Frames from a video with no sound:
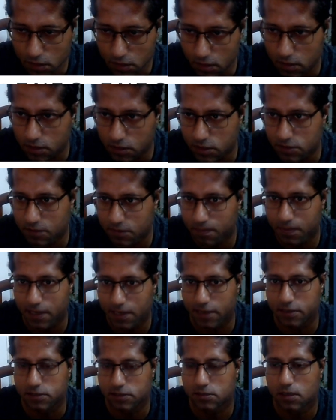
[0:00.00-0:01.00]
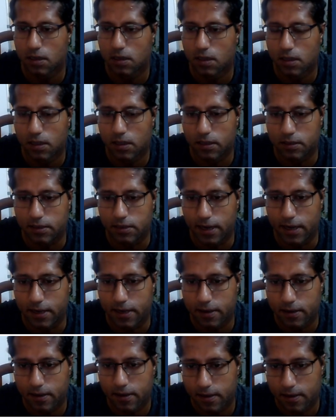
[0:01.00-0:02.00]
this implies
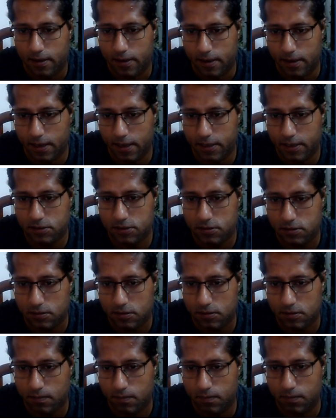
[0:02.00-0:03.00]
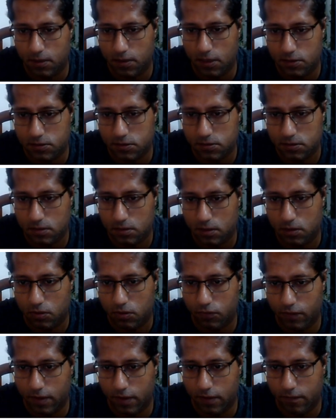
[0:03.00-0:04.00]
that x plus
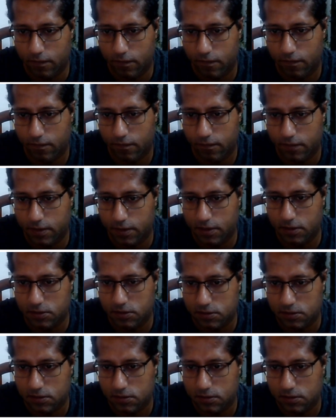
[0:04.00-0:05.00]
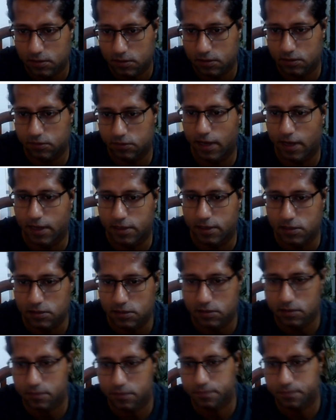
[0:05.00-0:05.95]
12 is thrice